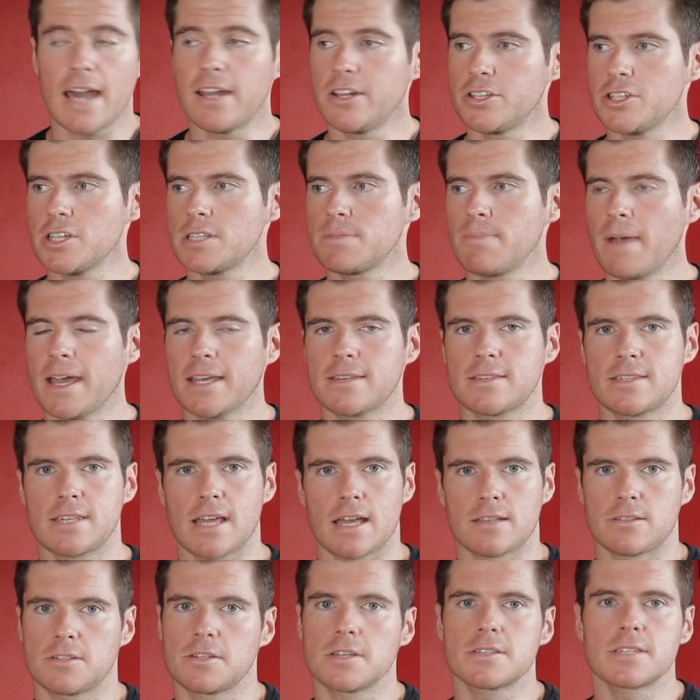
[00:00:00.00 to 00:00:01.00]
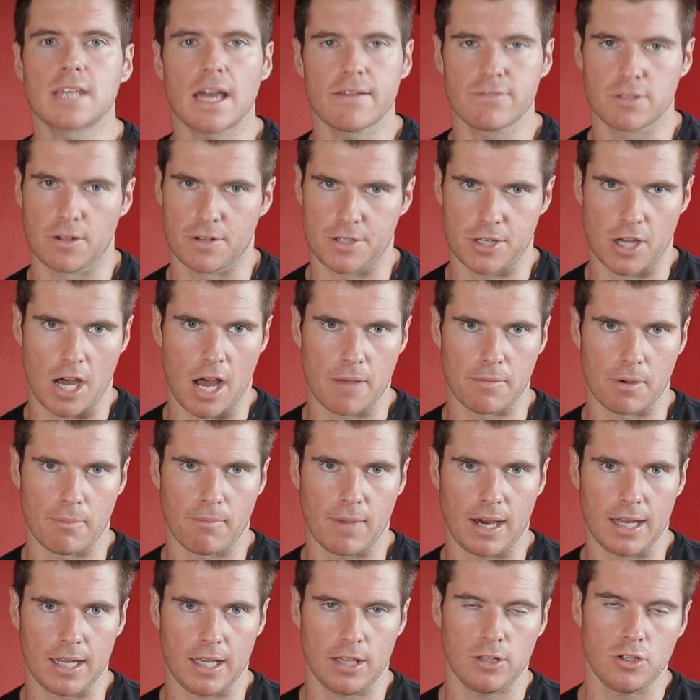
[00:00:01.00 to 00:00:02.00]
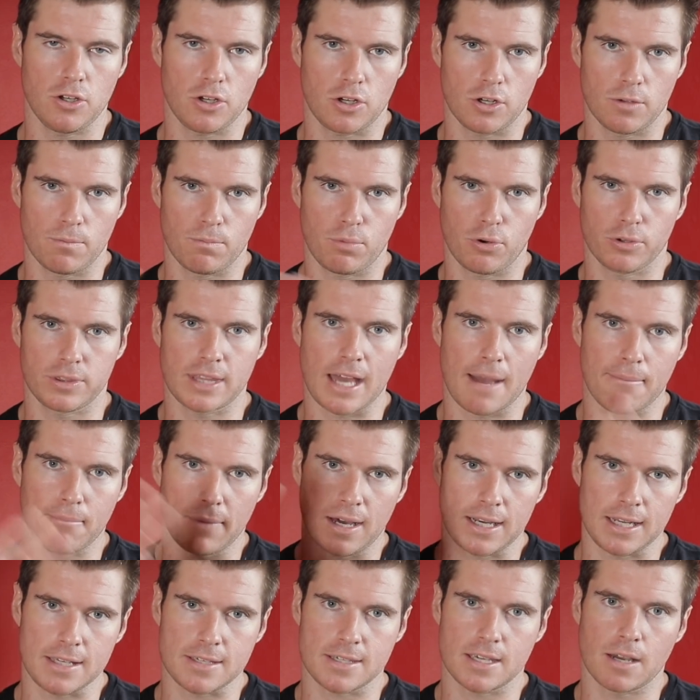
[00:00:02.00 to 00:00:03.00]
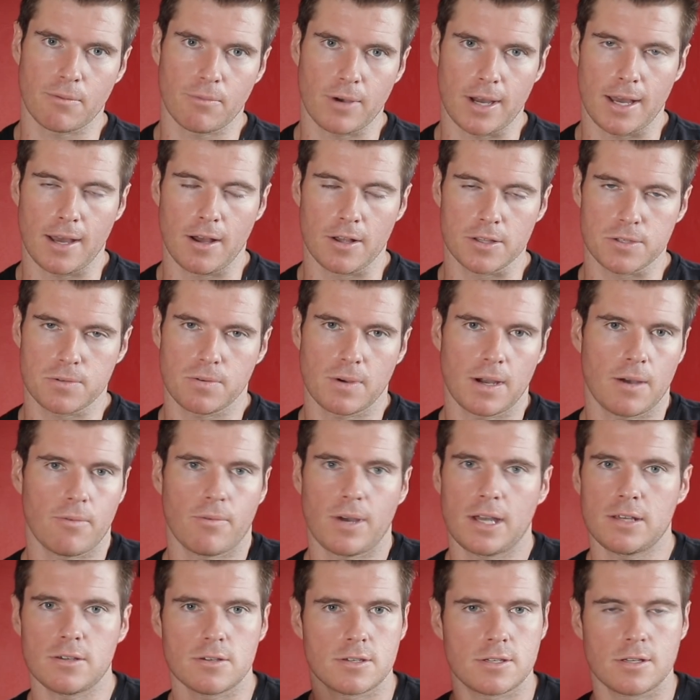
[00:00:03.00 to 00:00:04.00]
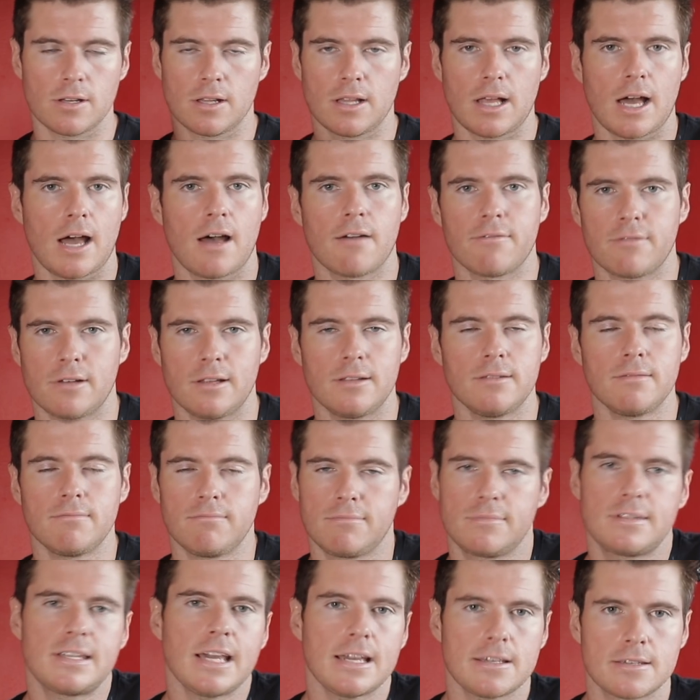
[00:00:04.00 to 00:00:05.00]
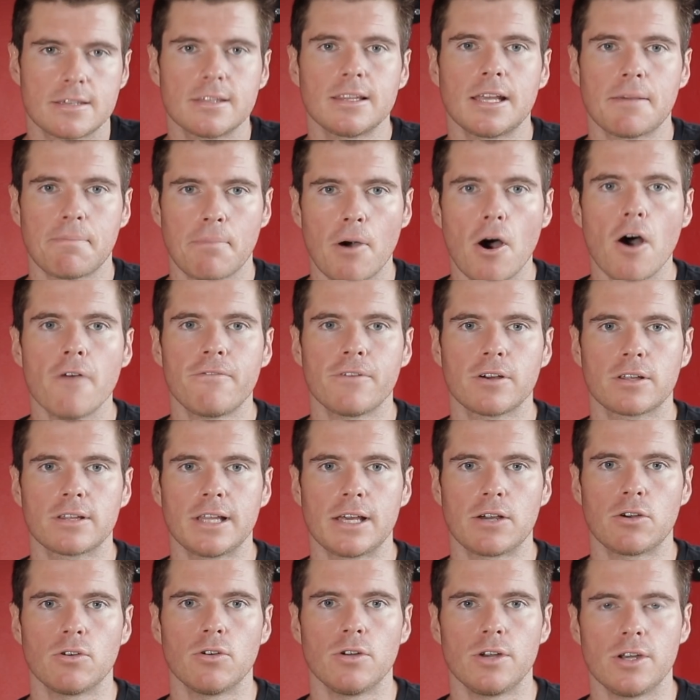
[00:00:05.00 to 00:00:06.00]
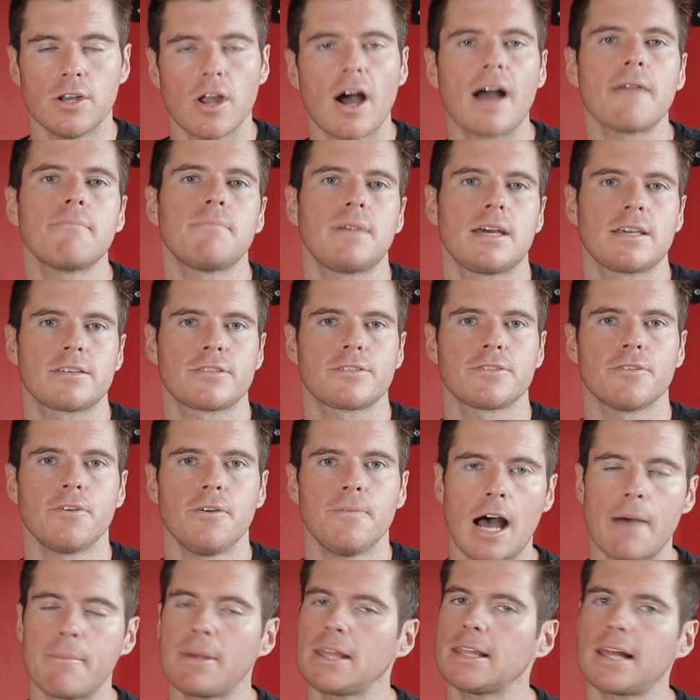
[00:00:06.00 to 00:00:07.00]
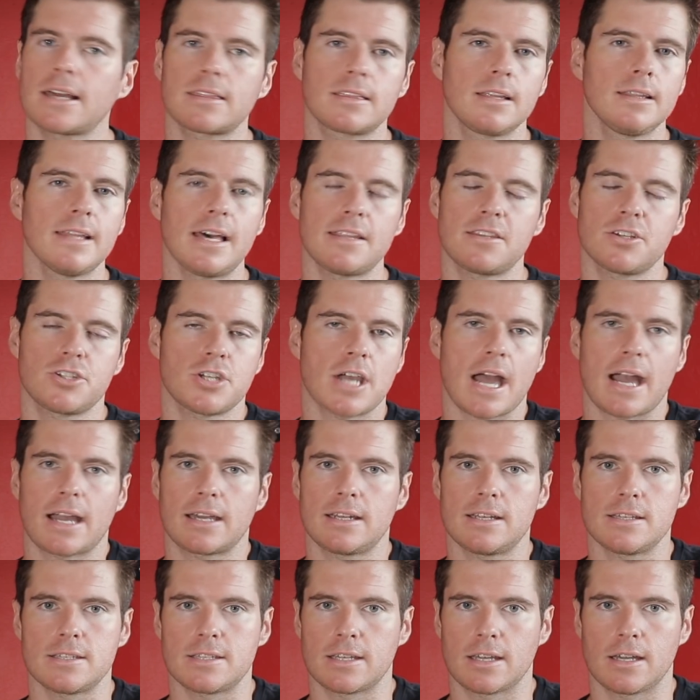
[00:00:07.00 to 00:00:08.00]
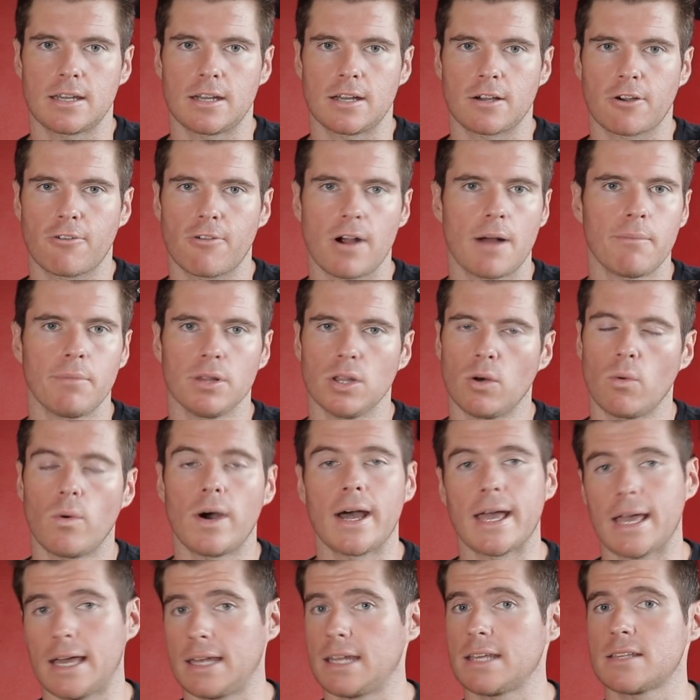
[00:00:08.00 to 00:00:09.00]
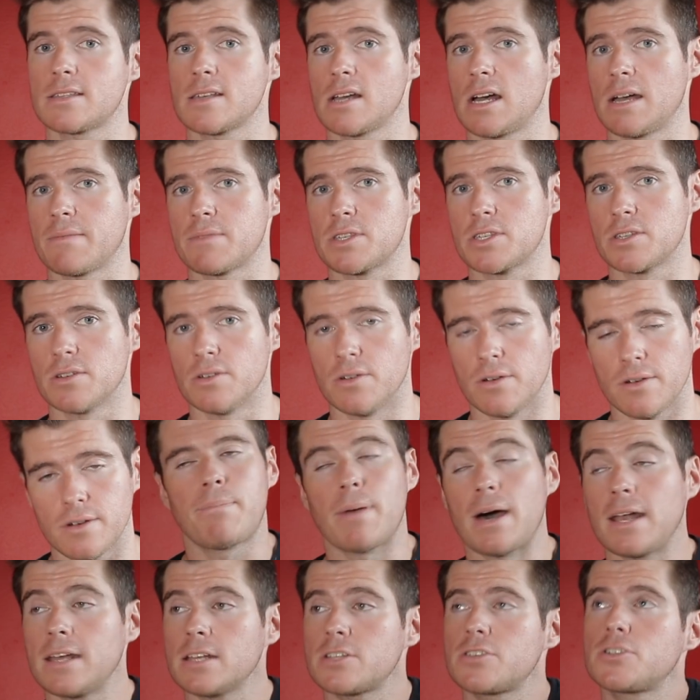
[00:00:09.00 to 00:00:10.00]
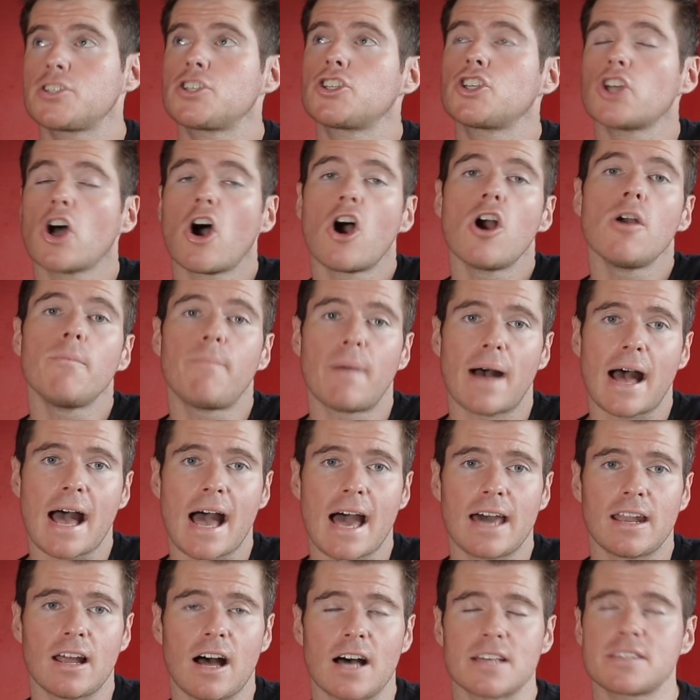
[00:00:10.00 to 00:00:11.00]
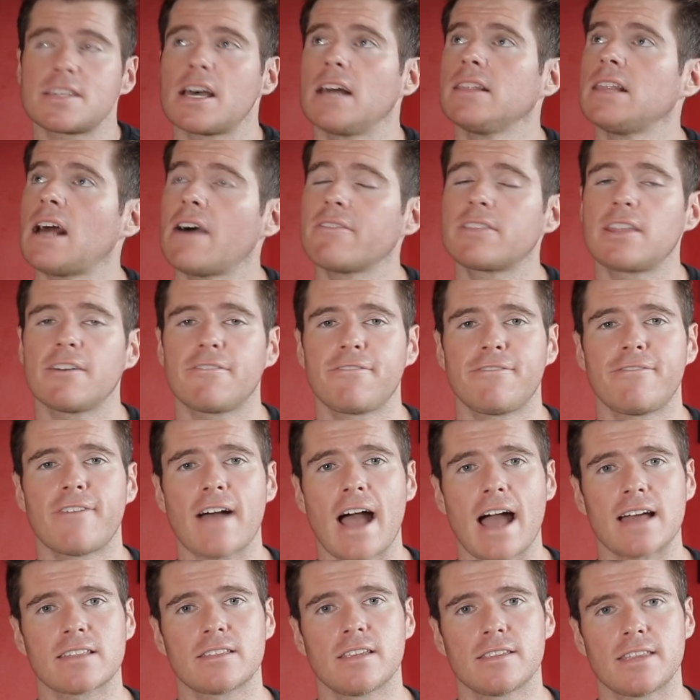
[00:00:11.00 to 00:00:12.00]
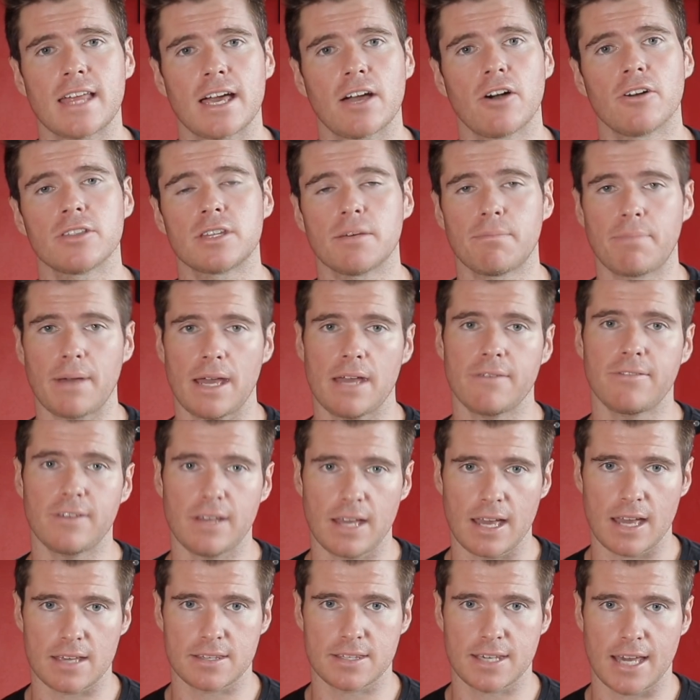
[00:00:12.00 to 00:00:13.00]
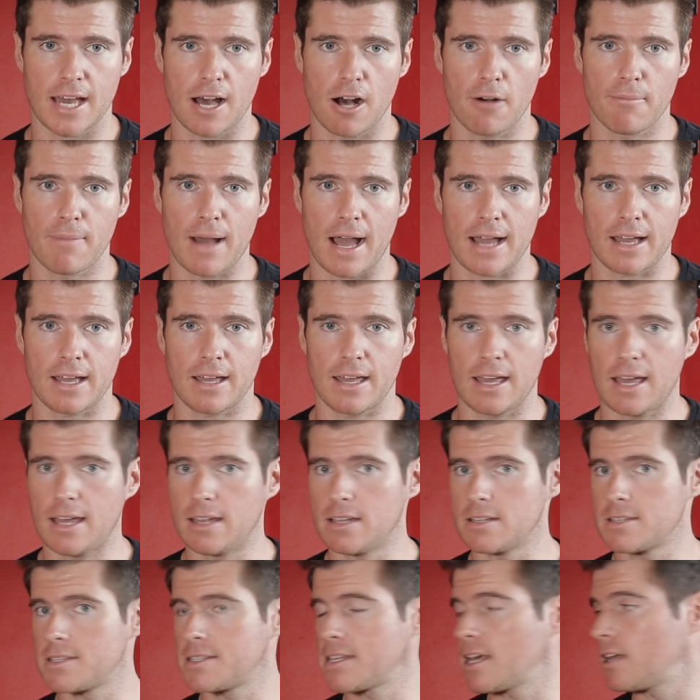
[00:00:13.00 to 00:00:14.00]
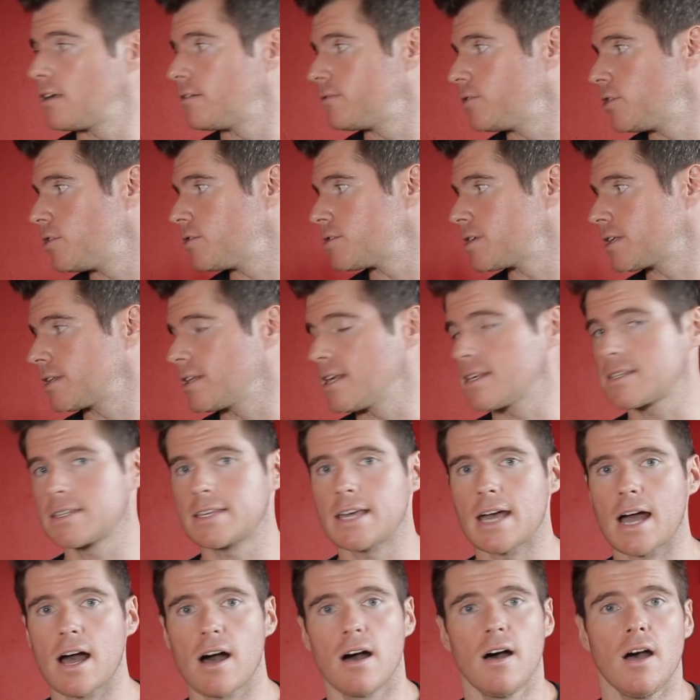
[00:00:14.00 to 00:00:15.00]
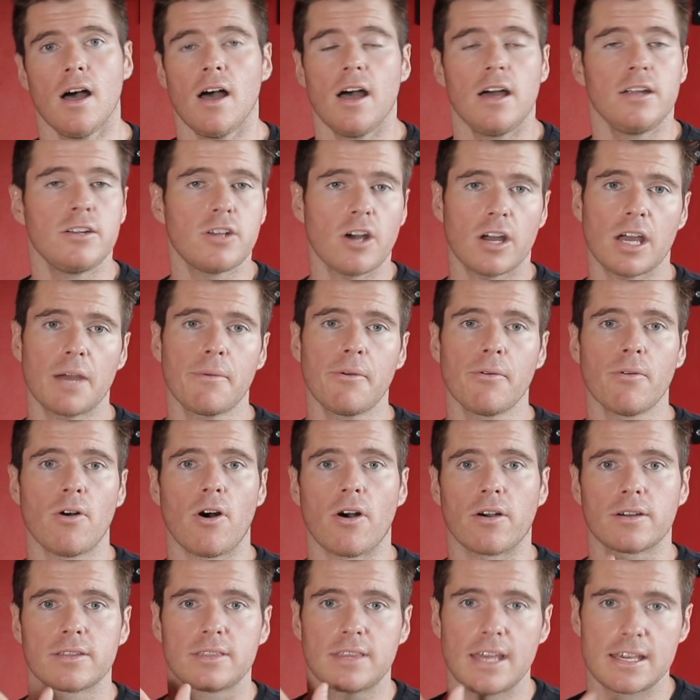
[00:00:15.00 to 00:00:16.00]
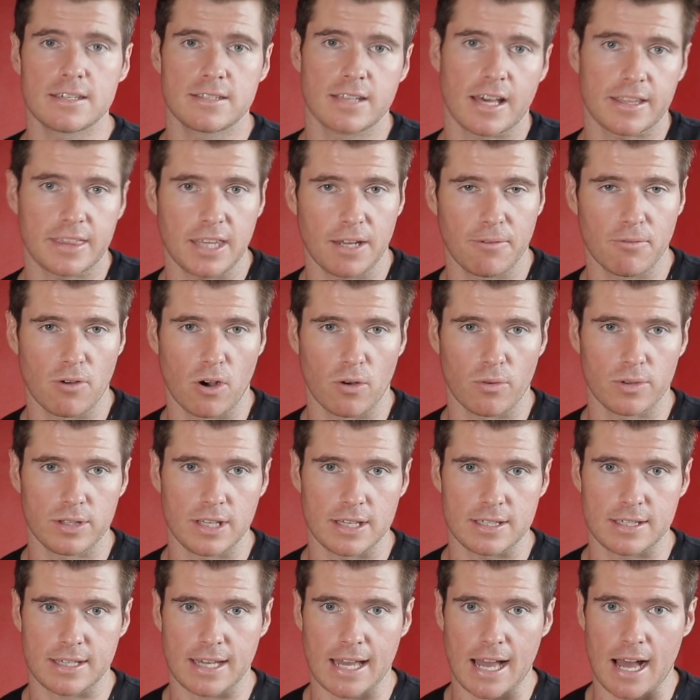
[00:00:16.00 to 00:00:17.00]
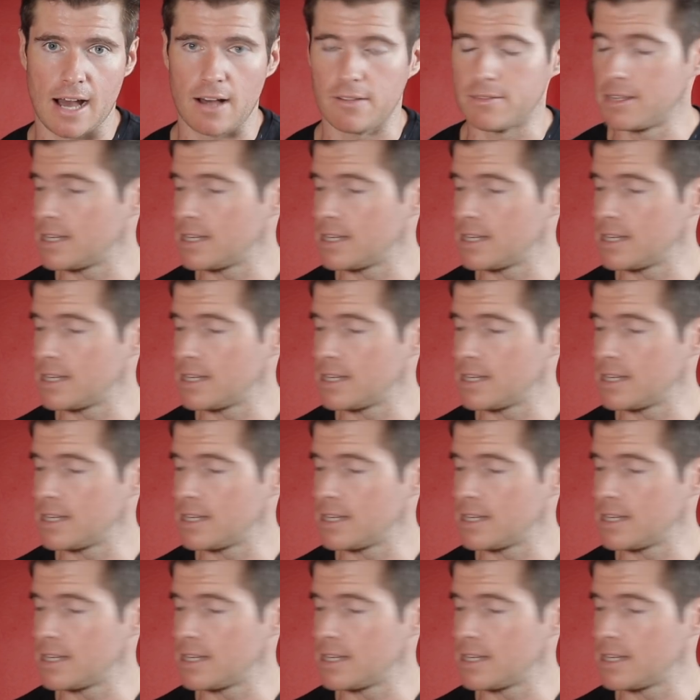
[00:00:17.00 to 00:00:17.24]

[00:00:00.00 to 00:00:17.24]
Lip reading: And it just makes sense, just saves on time and money, and you can put that money somewhere elsewhere where you still have a decently, perfectly good nightmare suit. I mean, like, the leather jacket isn't gonna crumble away anytime soon. But it's so badass. I love the fact that they got the BVS cowl back again instead of using this cowl. Don't get me wrong, there's nothing wrong with this cowl.